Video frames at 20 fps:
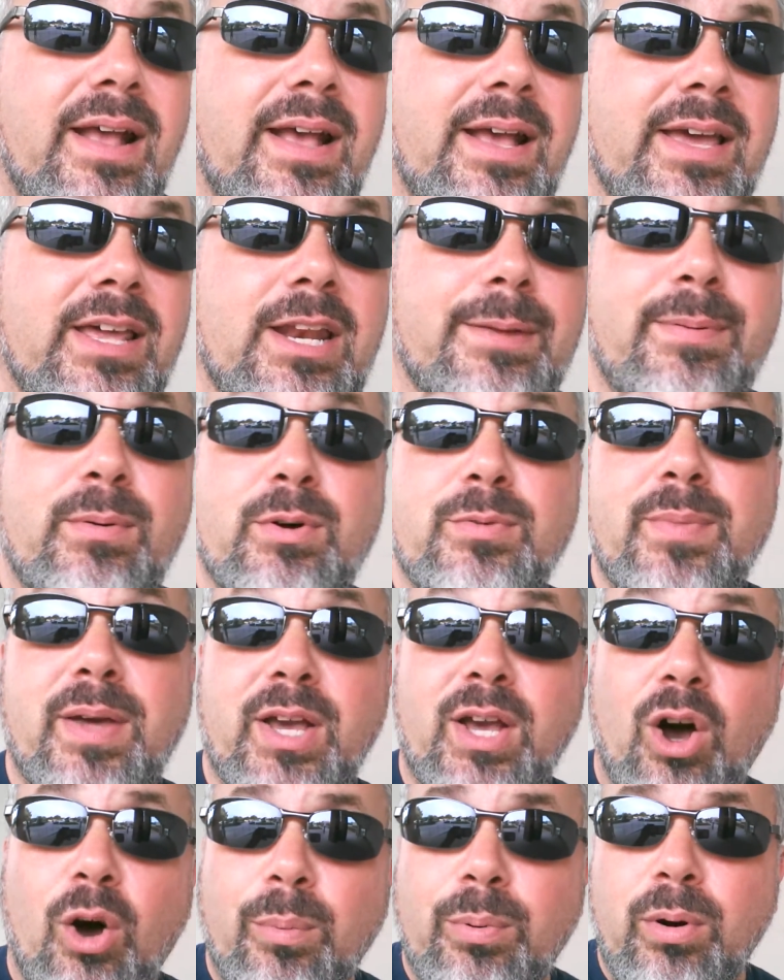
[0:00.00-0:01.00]
it'll be with my
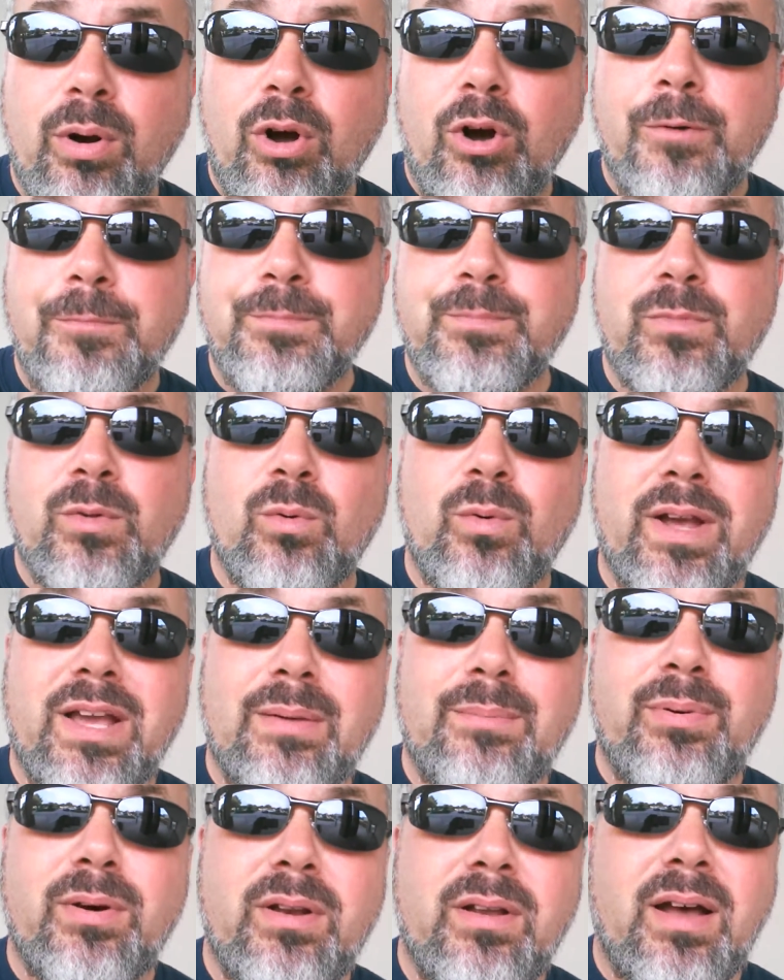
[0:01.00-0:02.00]
GoPro or I
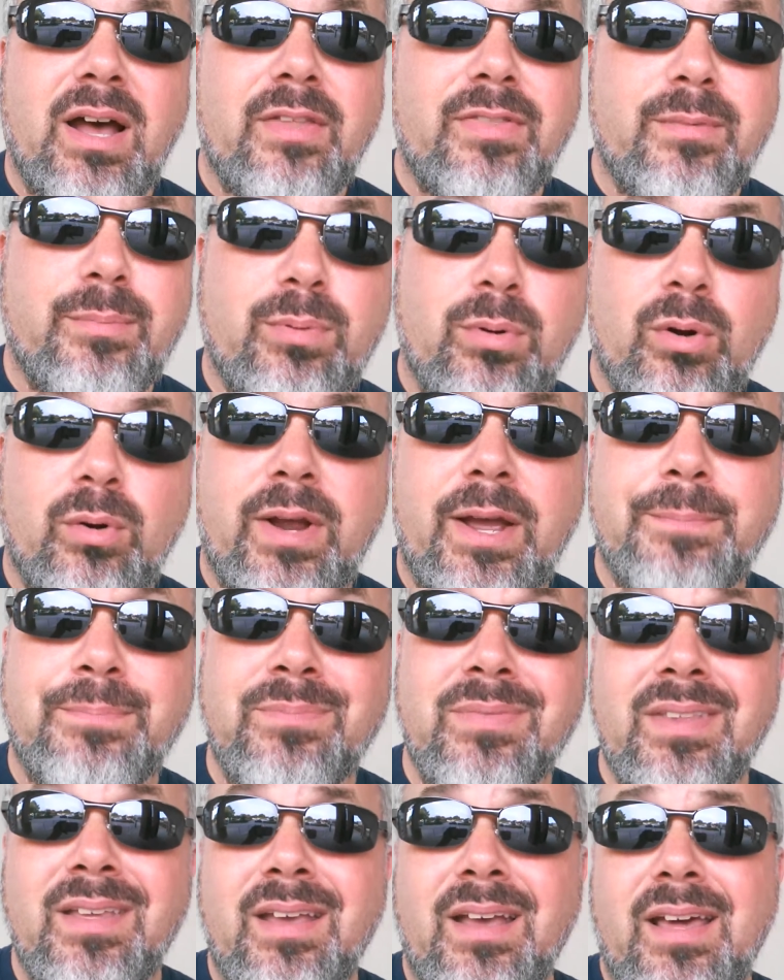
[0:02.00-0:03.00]
can put it on the program
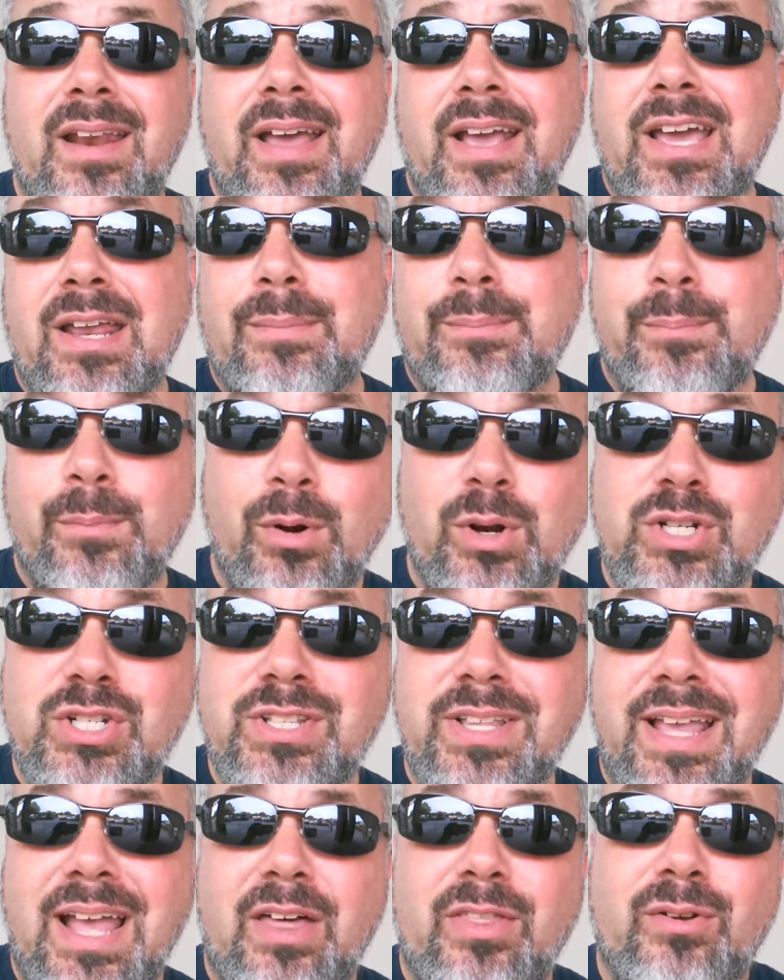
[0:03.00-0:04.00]
and I can merge it
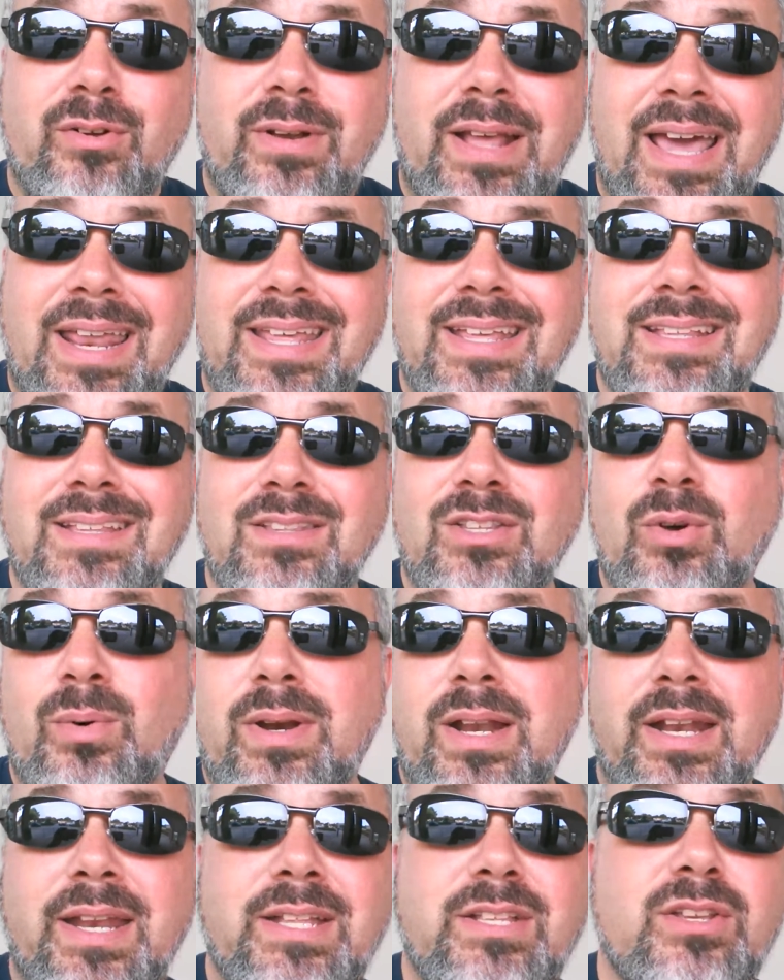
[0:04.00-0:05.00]
together and edit and do
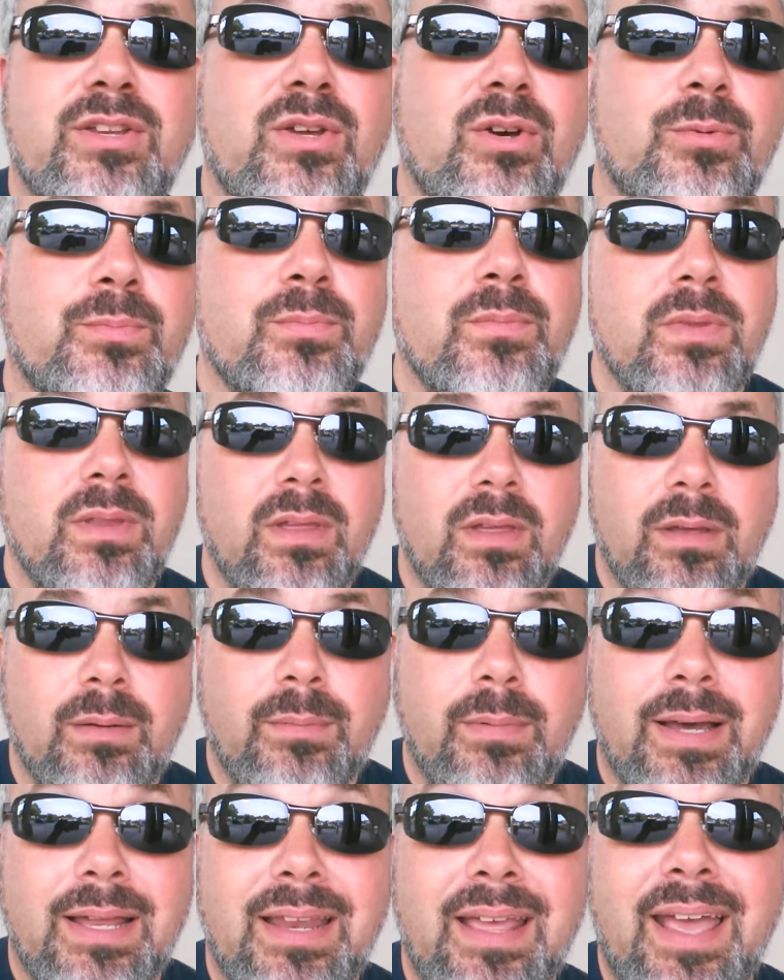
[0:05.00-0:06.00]
what I need to do.
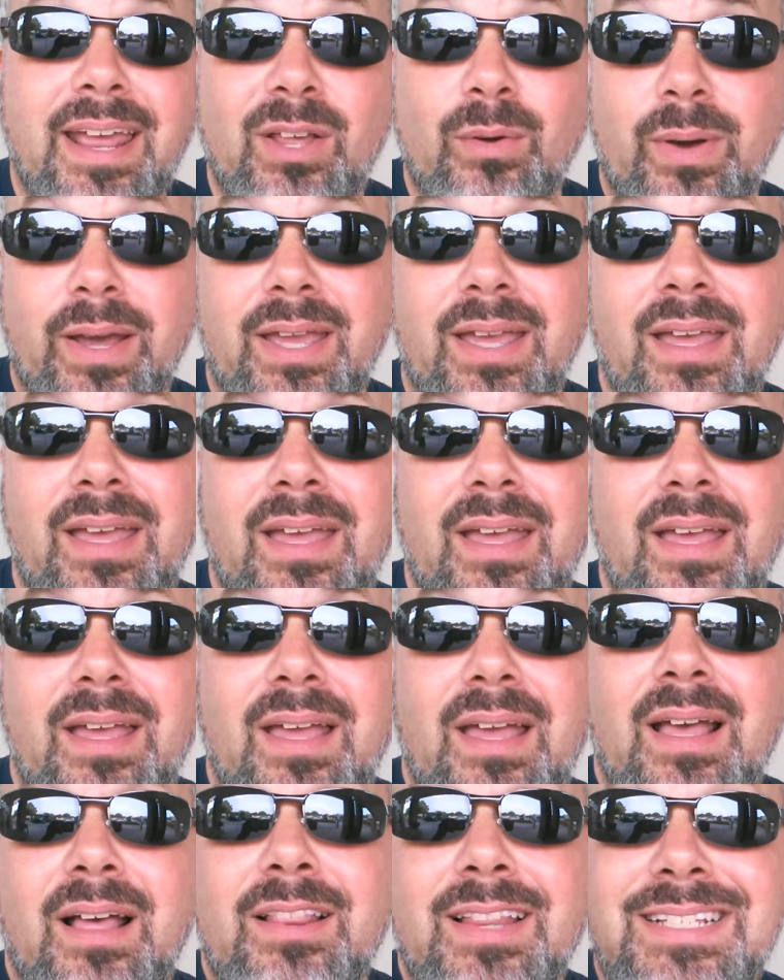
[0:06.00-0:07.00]
But anyway,
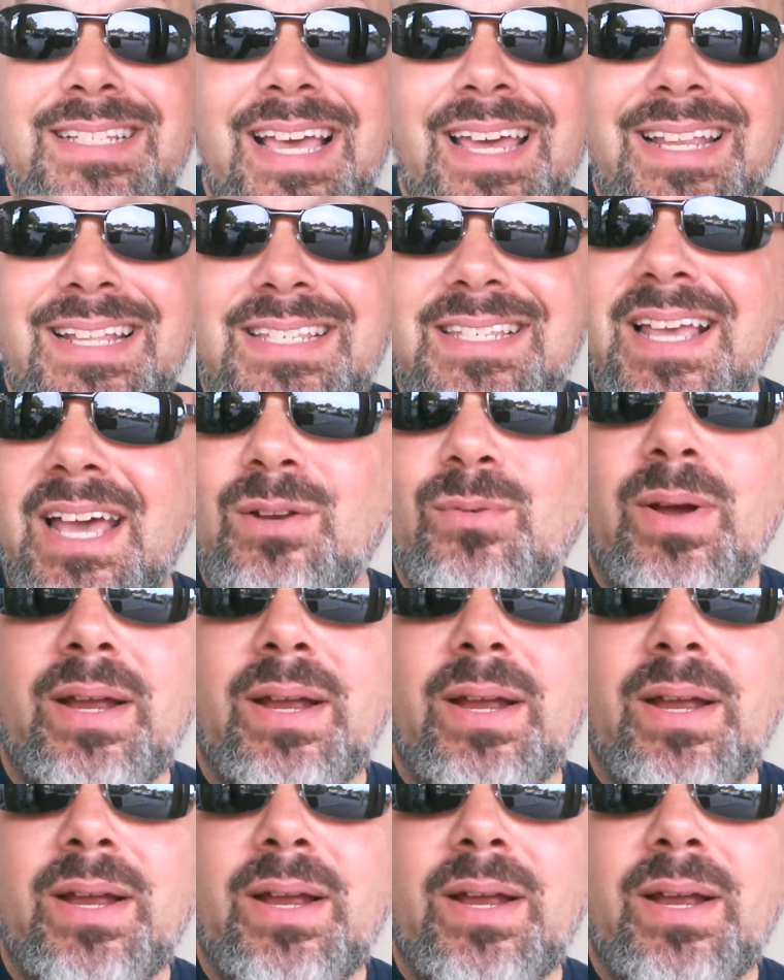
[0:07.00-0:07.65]
let's head inside